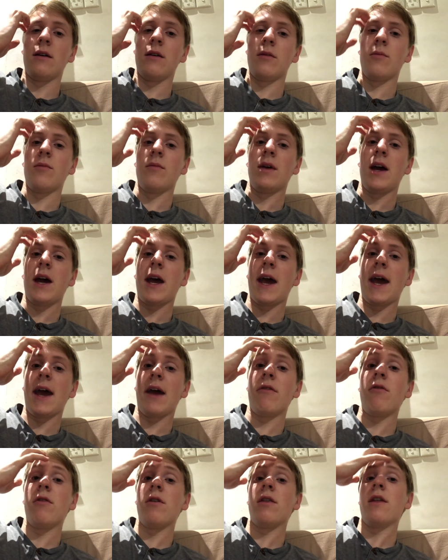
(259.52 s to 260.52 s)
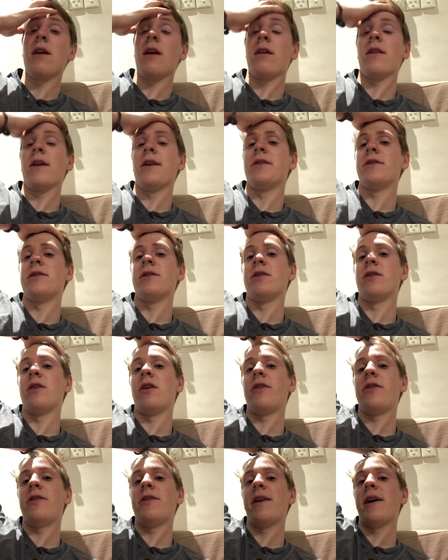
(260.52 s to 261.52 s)
um, everything that is
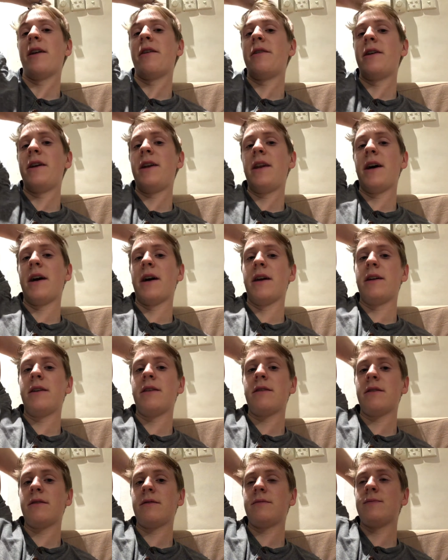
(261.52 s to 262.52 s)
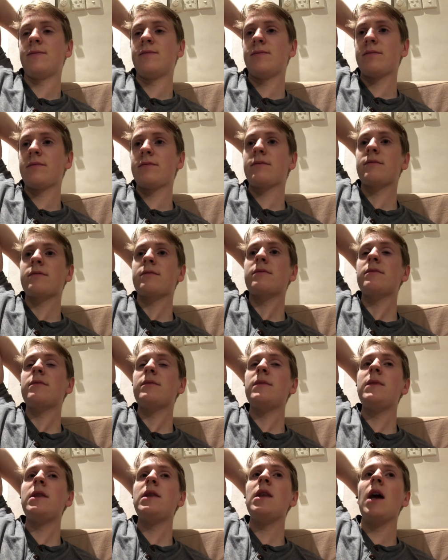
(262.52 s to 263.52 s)
not Saturday night,
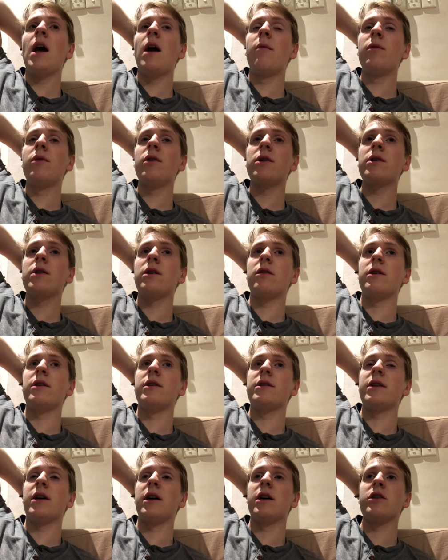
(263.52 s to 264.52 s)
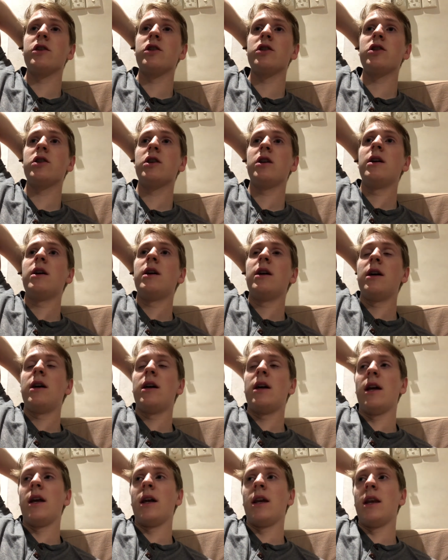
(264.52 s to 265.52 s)
I'm not gonna touch
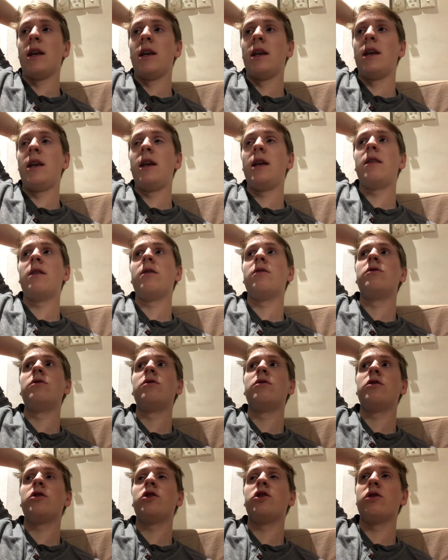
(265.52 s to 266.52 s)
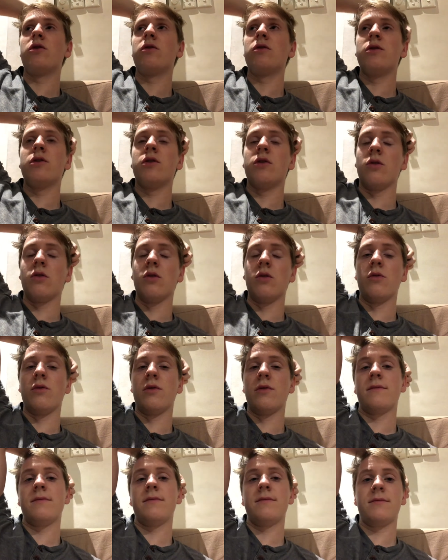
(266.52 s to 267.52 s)
neither sugar nor
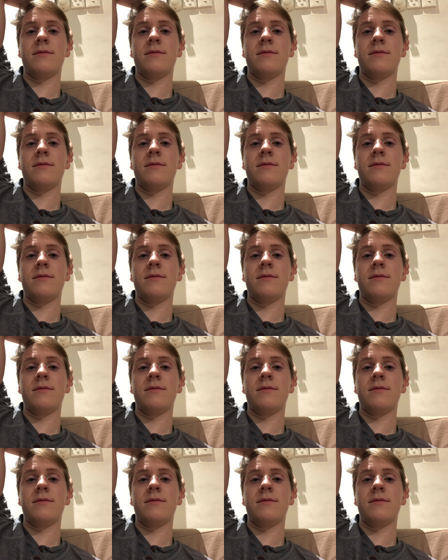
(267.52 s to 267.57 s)
gluten.